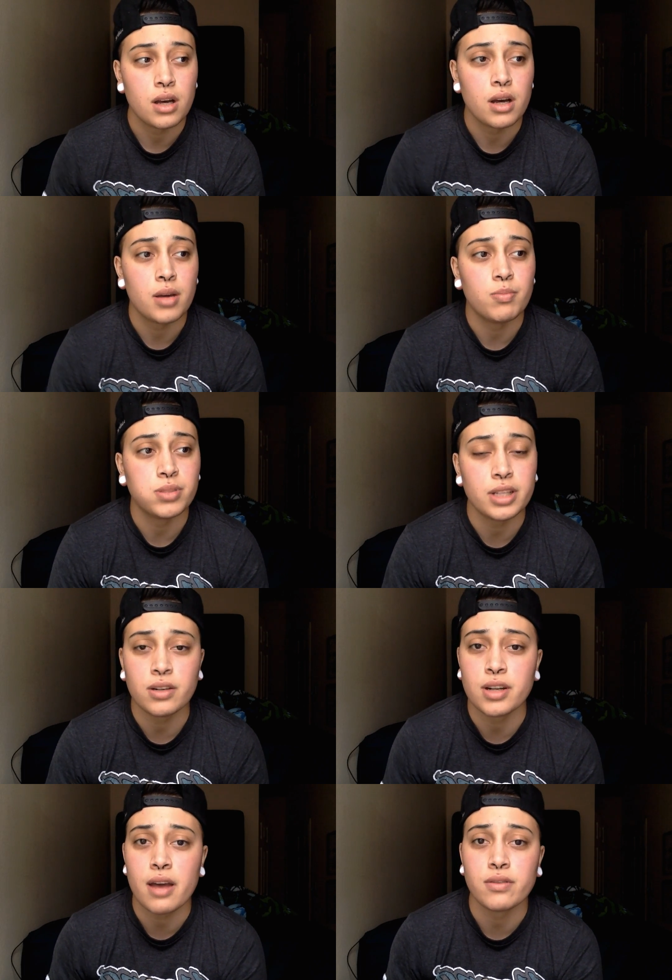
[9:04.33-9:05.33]
I plan
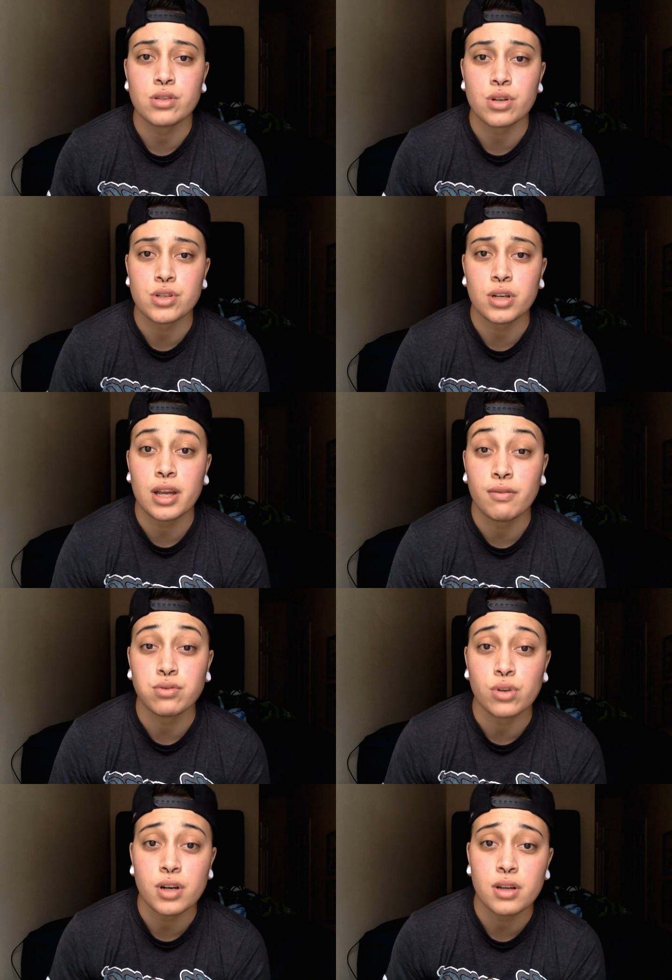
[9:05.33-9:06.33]
on having surgery in
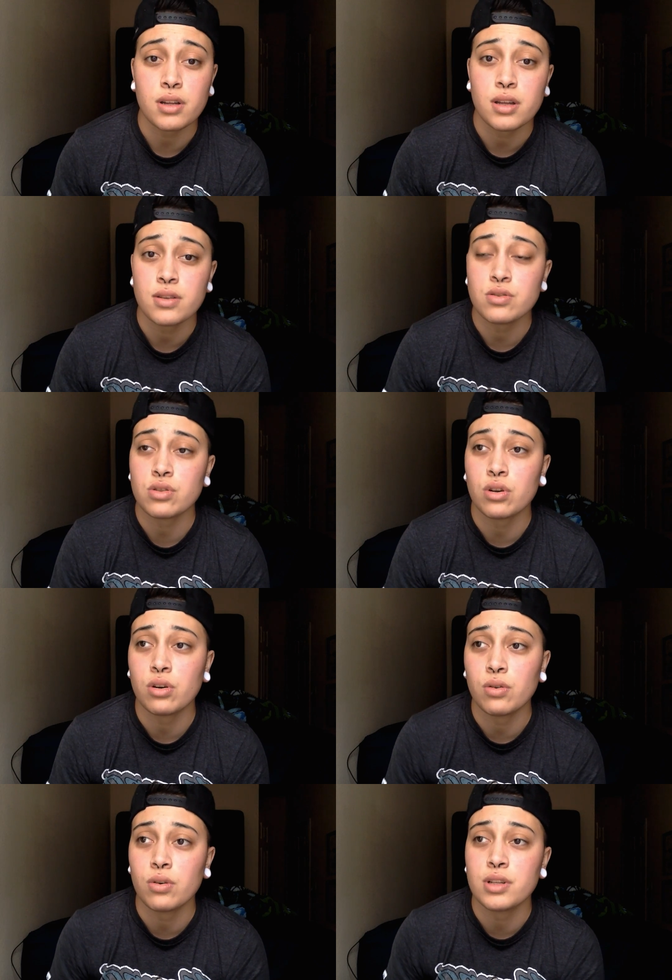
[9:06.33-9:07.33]
Florida,
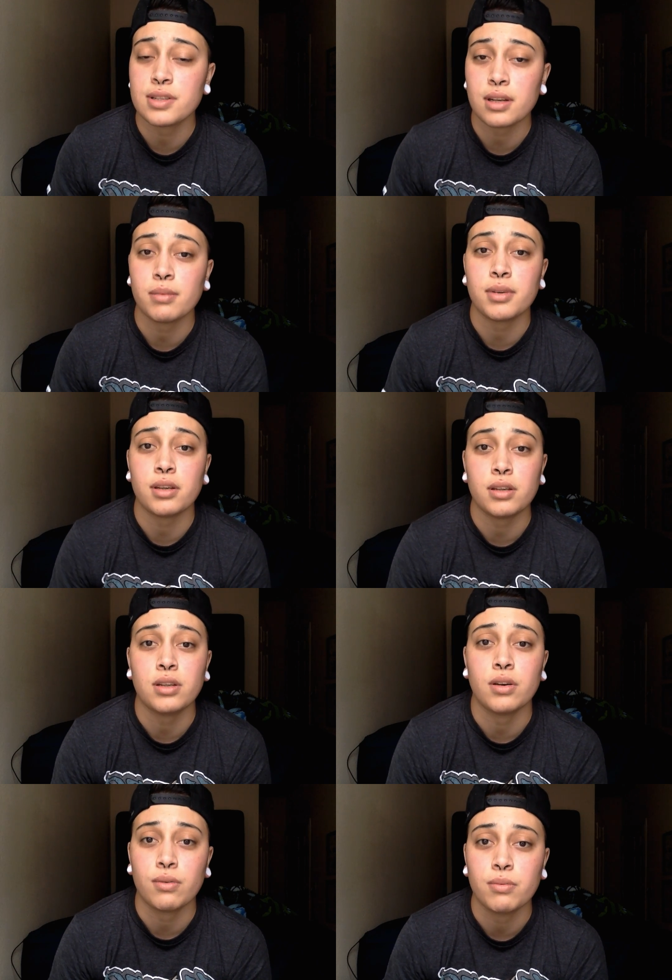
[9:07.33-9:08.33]
so it's going to be,